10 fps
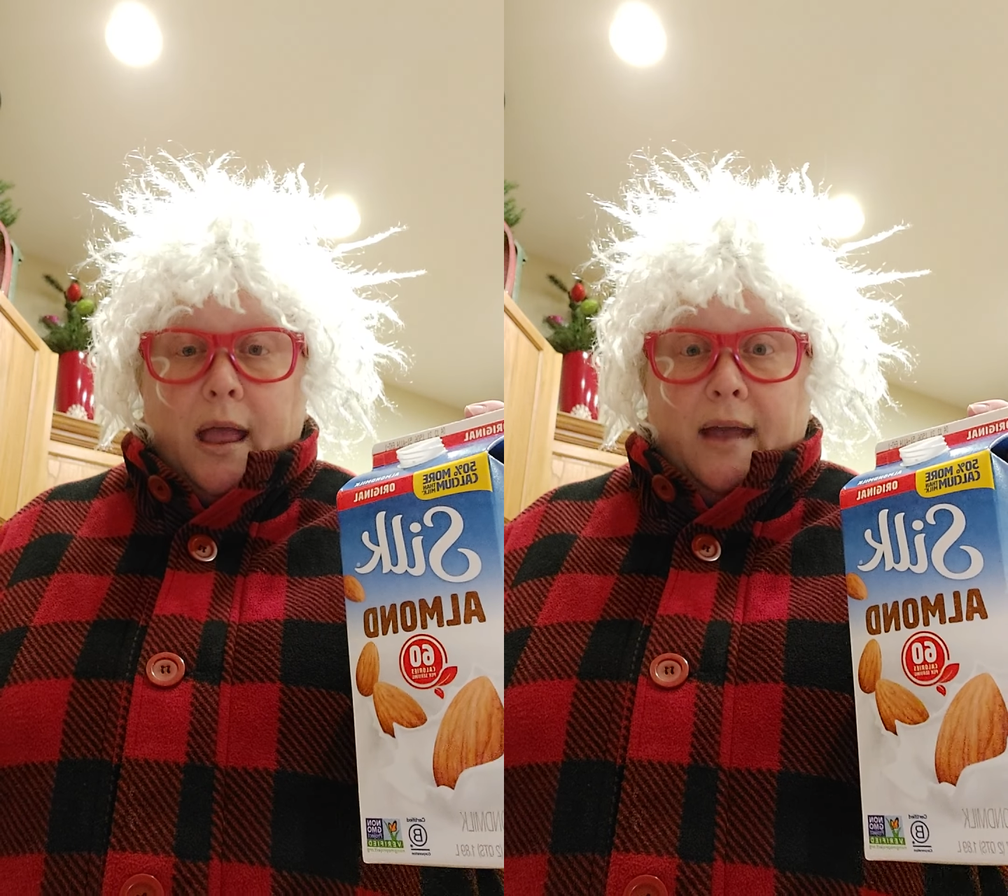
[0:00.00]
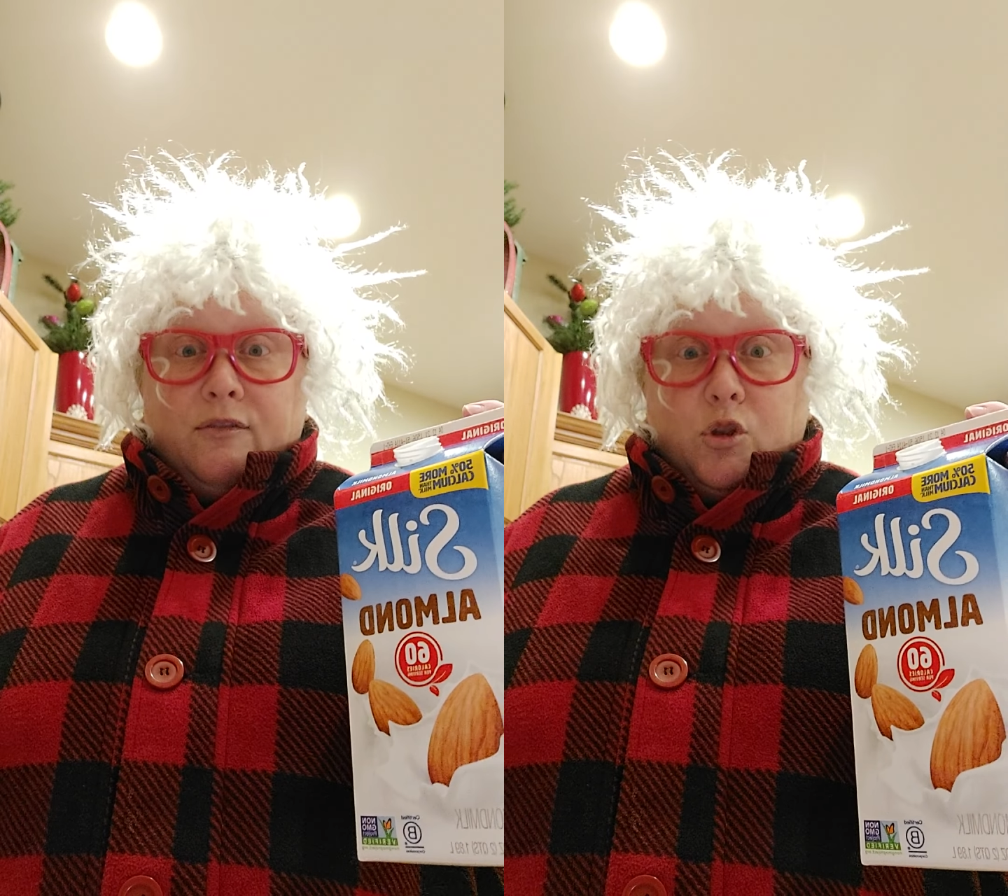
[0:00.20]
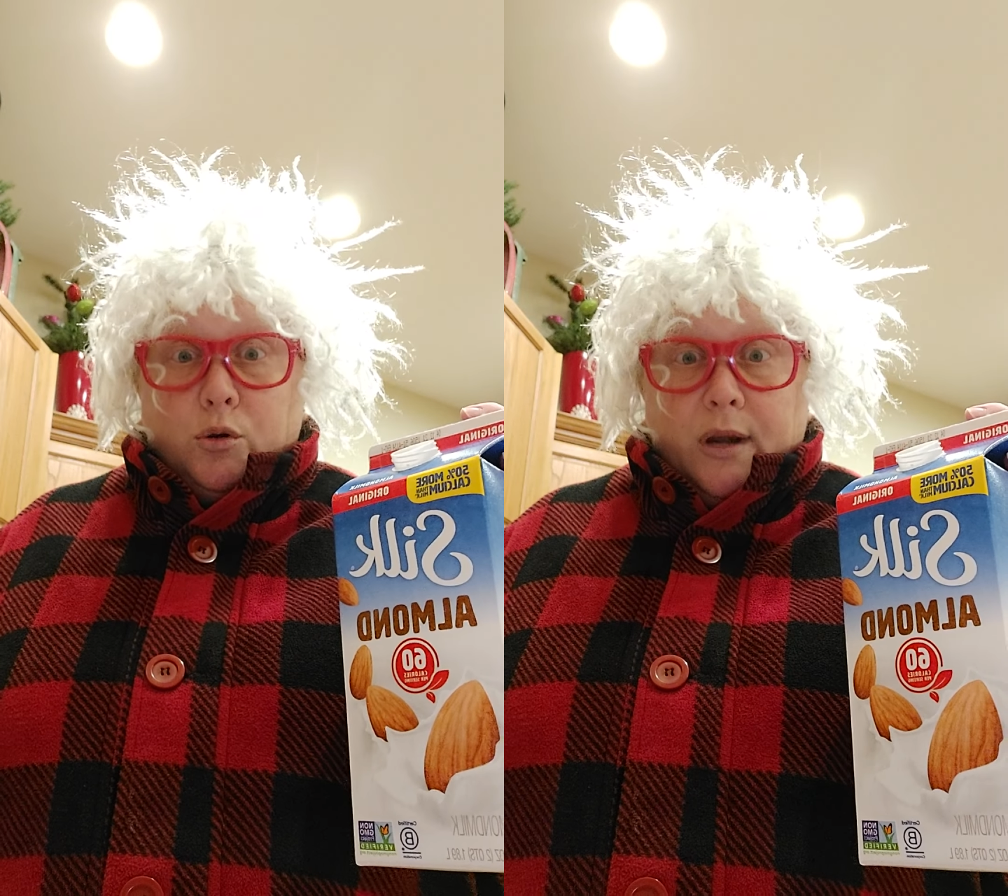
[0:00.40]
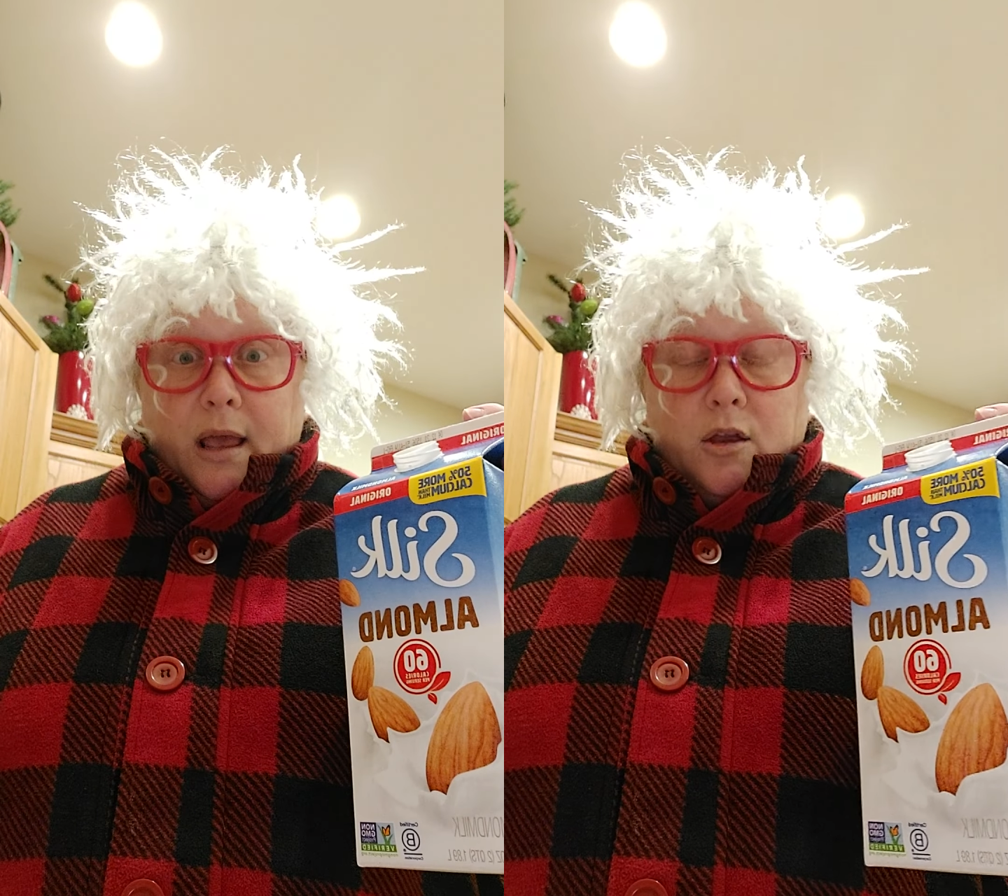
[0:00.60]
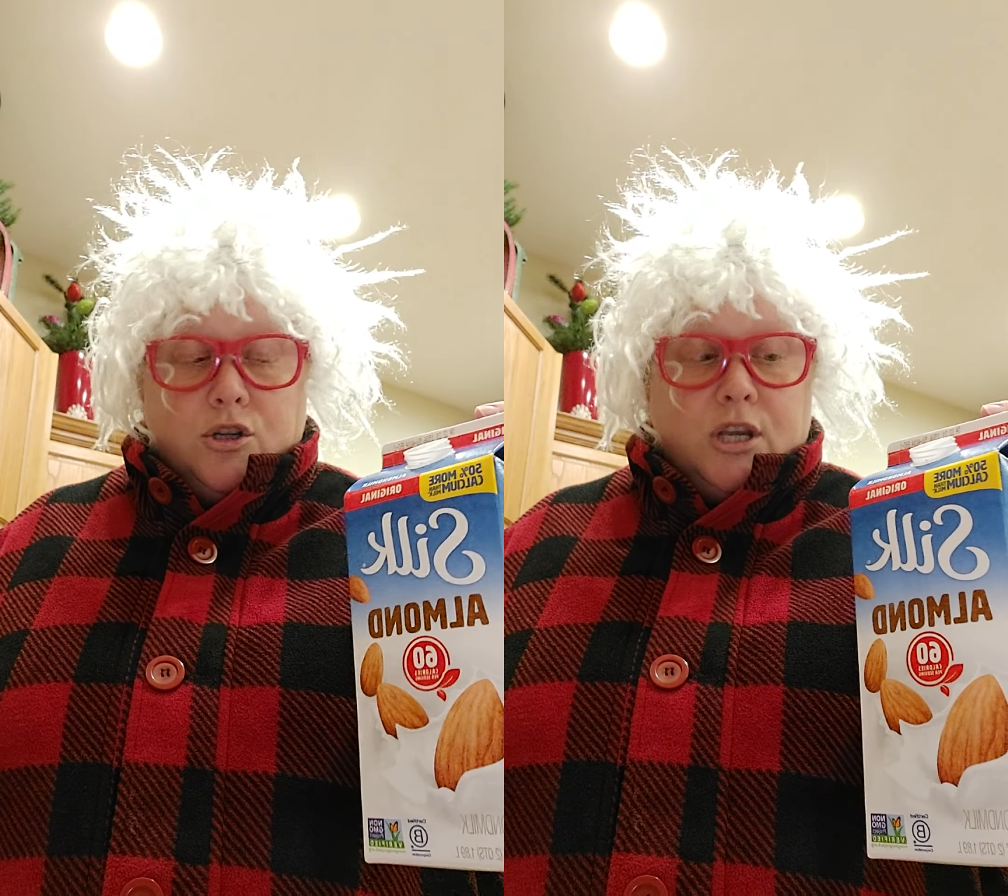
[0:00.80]
have gluten
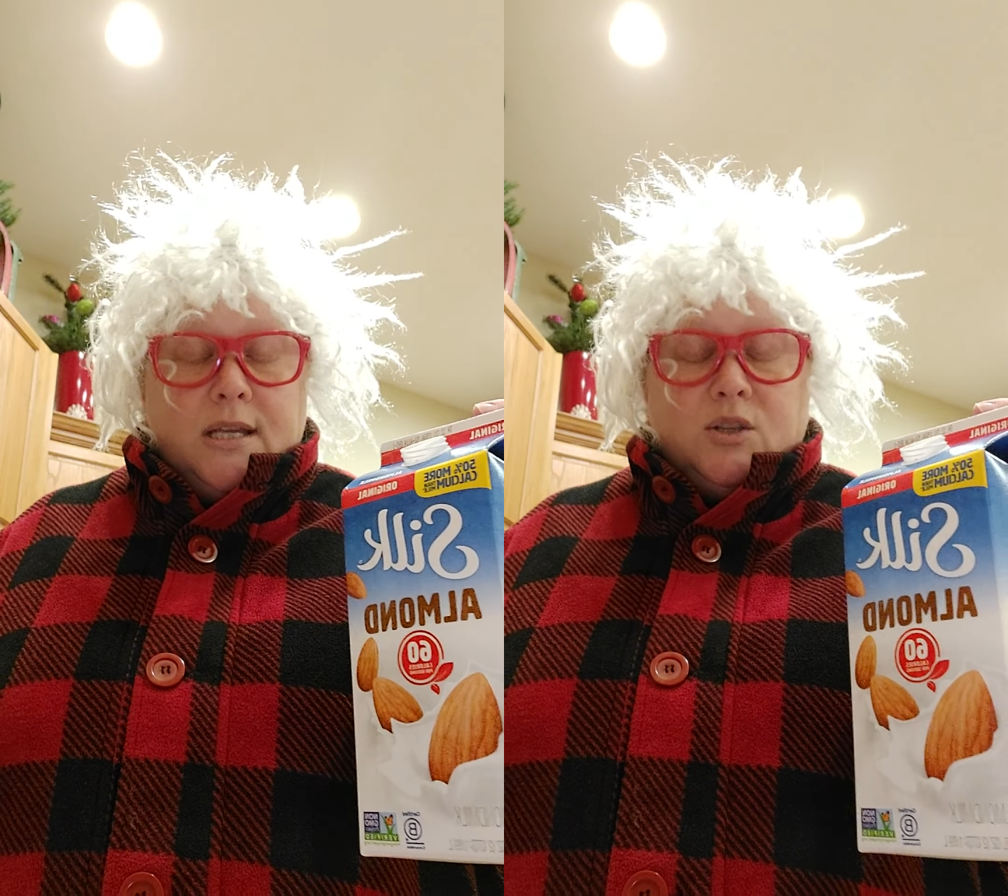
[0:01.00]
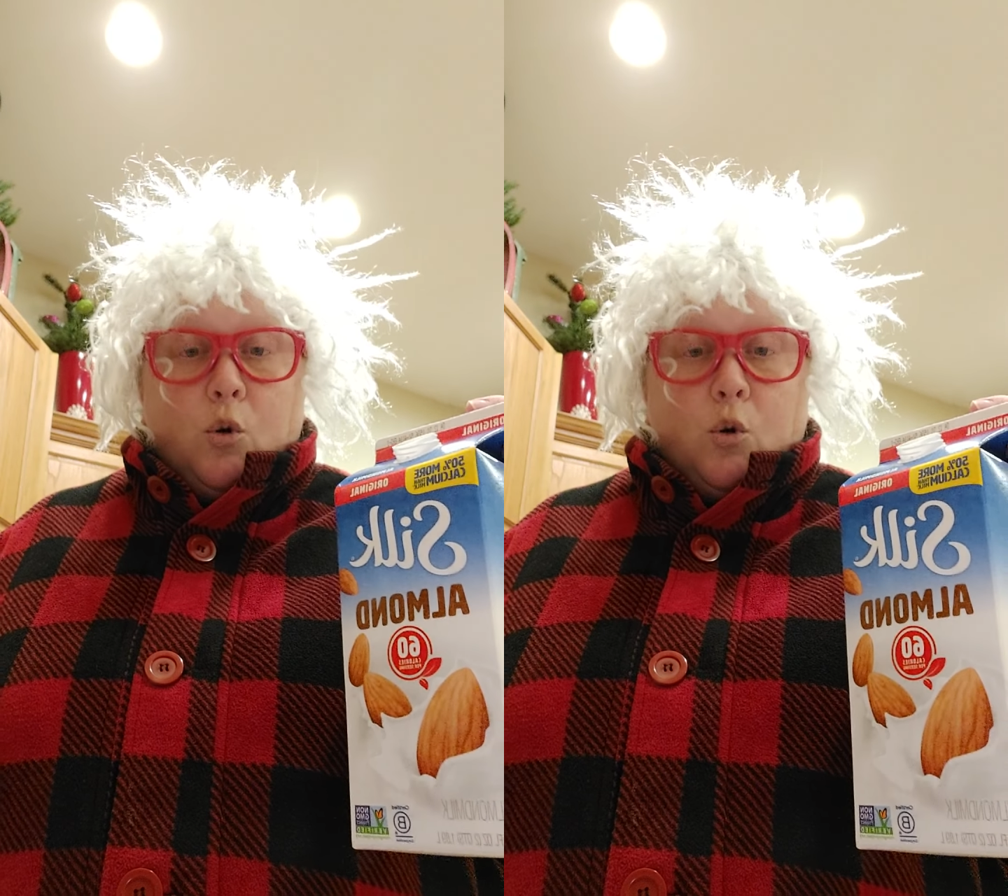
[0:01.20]
allergies